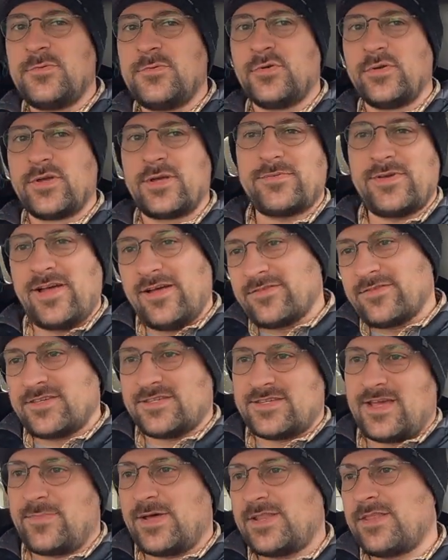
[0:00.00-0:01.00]
doing it
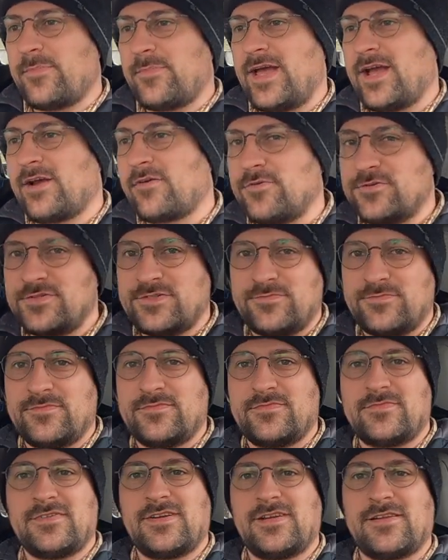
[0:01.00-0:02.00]
because I'm on the back roads and